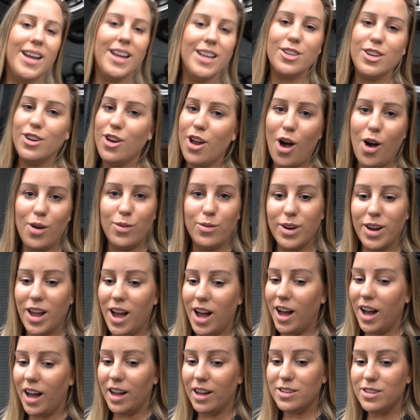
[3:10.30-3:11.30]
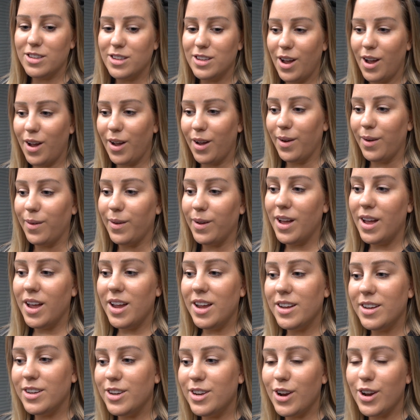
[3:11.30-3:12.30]
it's an old car, so
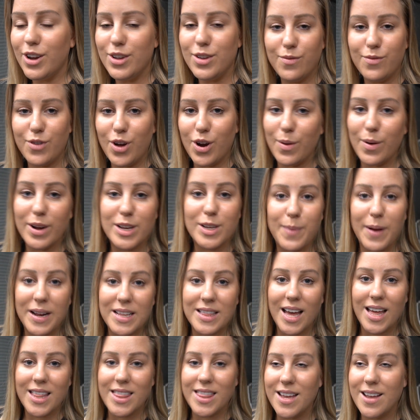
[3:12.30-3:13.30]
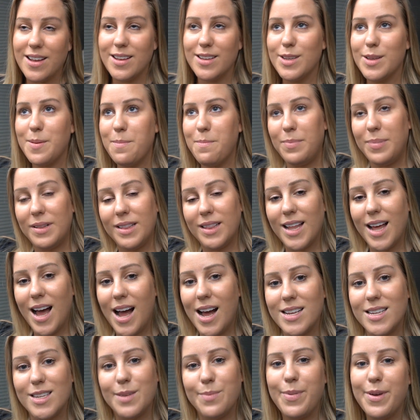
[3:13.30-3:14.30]
you know, you've got to expect that things.
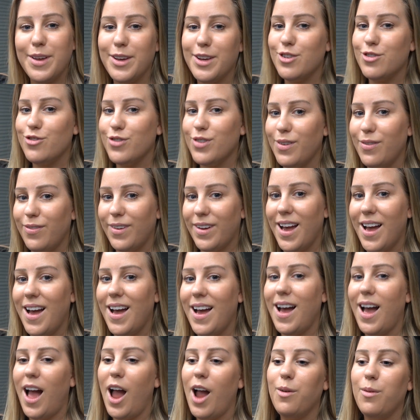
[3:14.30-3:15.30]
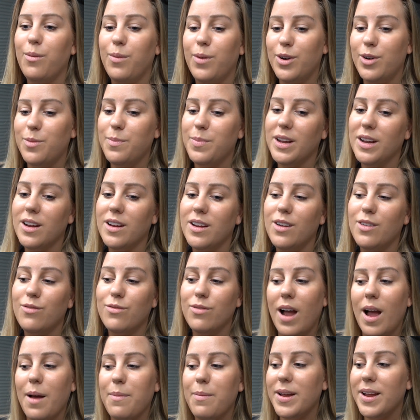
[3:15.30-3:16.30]
Plus, being a drift car, I will be
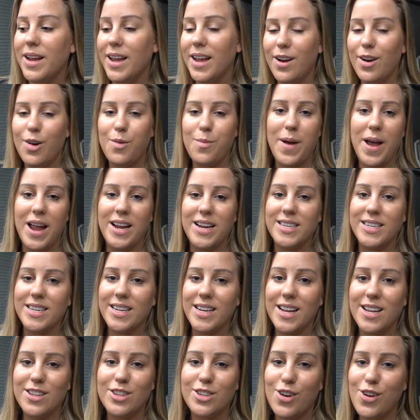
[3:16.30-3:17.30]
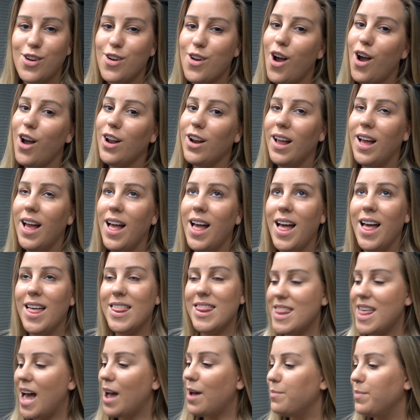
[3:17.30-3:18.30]
wrapping it or painting it, so not
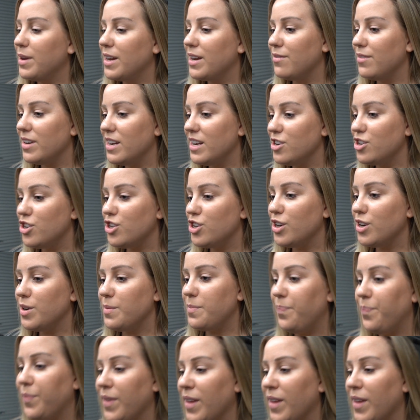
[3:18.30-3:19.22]
that big of an issue.